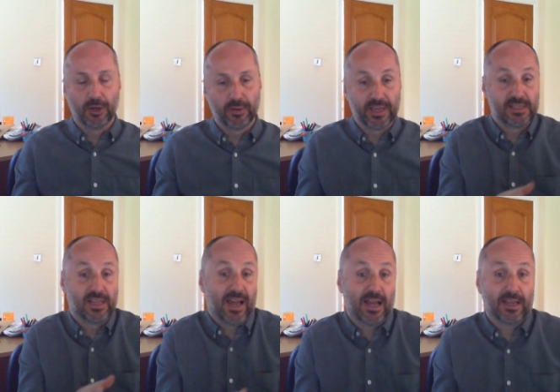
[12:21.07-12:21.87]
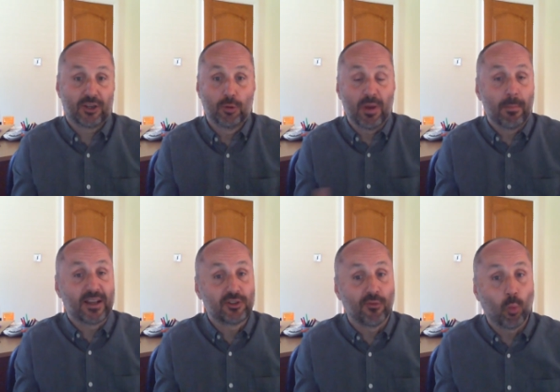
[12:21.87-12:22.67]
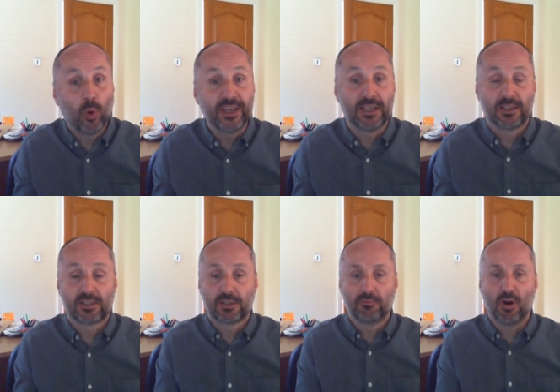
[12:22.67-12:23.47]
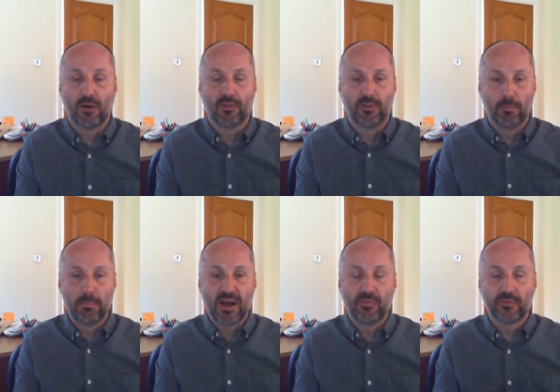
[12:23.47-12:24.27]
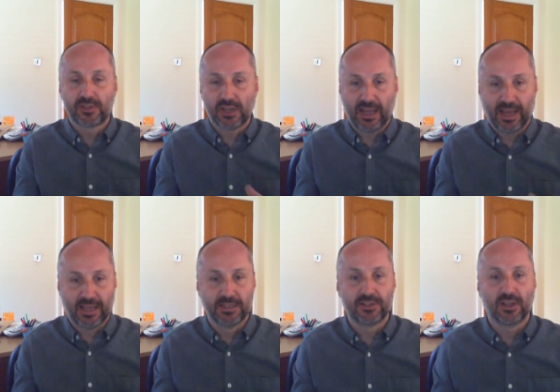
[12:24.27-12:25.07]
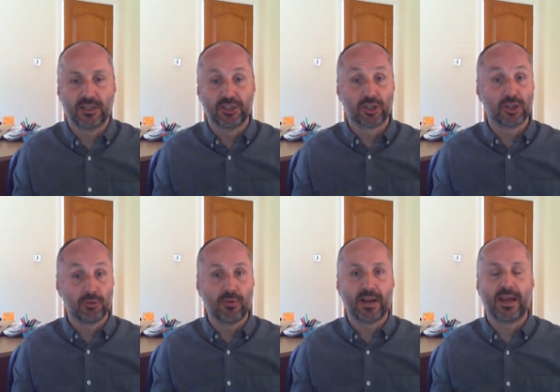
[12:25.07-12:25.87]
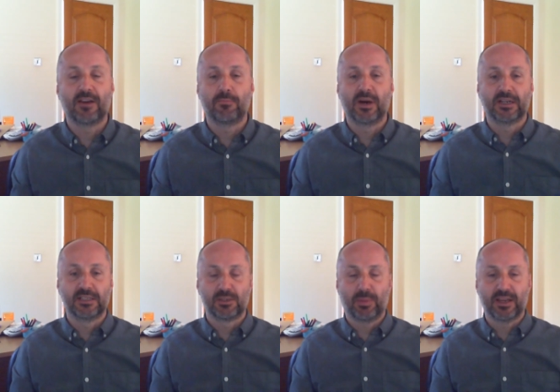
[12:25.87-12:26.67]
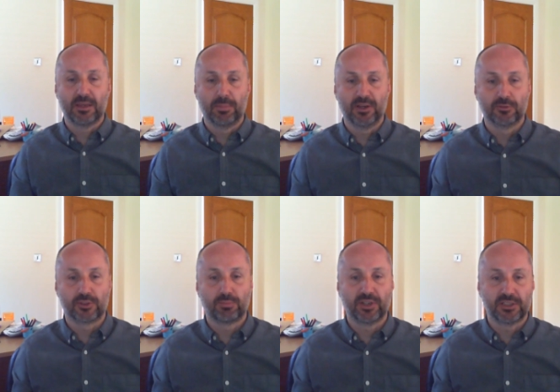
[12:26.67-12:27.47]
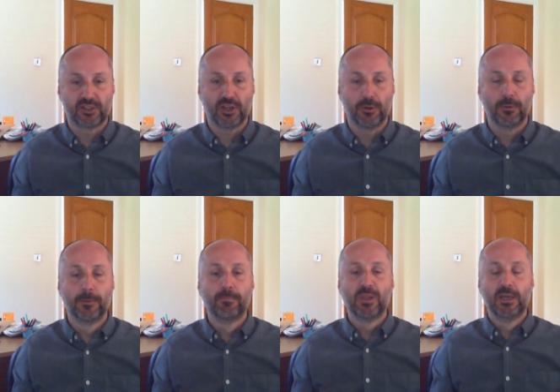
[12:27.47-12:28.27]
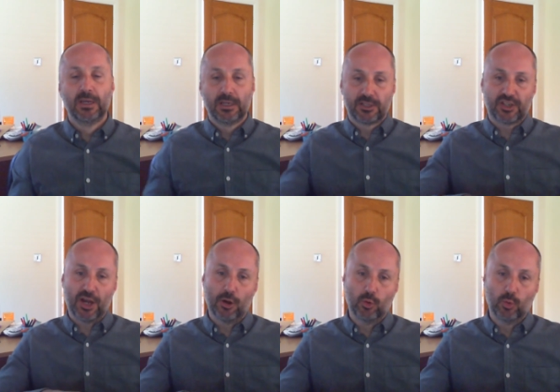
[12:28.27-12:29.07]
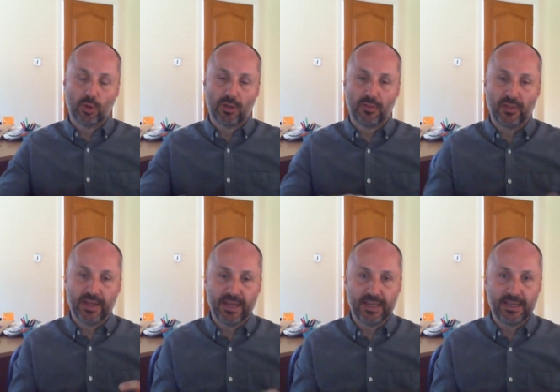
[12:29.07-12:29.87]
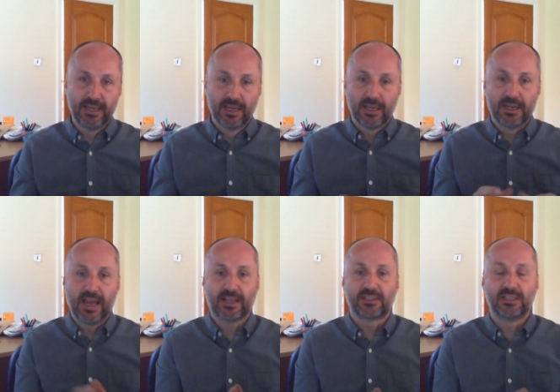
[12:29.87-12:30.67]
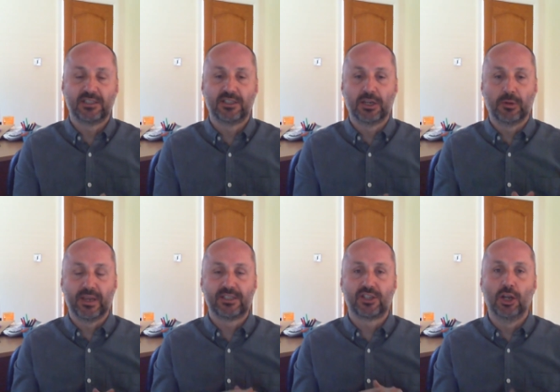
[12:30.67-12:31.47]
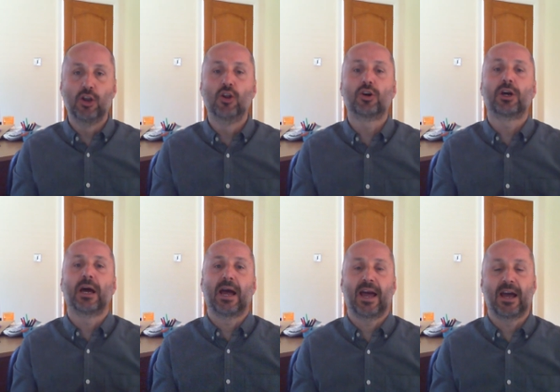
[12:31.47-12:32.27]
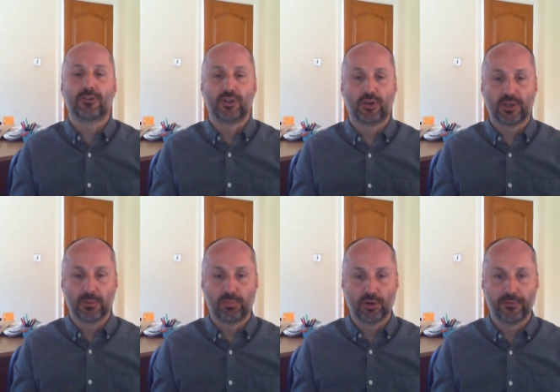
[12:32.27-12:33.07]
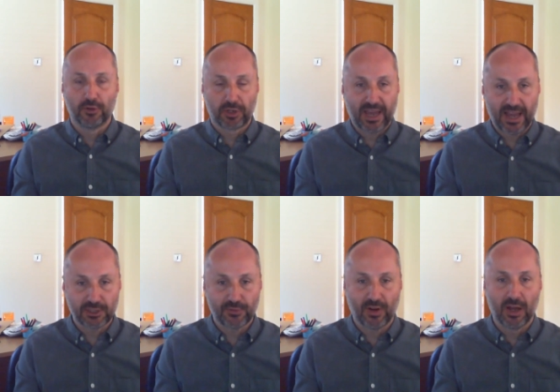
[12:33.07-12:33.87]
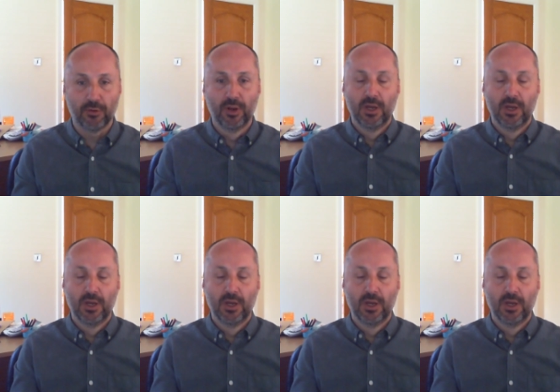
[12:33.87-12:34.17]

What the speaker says: is that, it could be a matter of weeks rather than months, and you're going to run out of money to pay your bills pretty soon. So the next thing to do is to look at how you can improve your cash flow